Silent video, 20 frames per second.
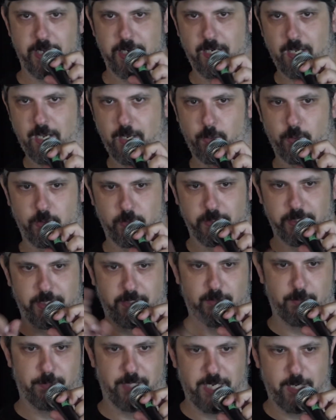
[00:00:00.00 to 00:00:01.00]
I will
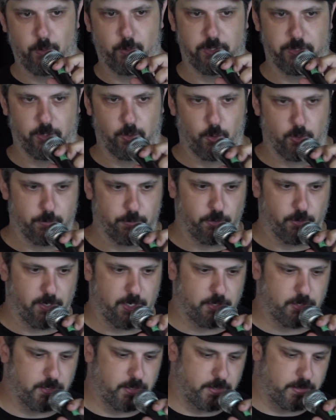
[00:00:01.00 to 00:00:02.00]
explain what the chord
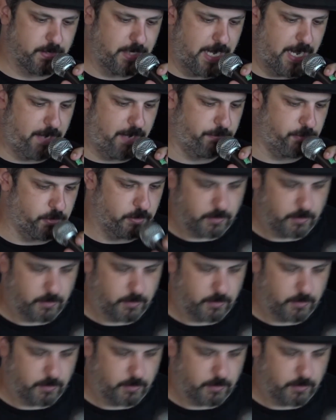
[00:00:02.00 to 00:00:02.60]
progression is after.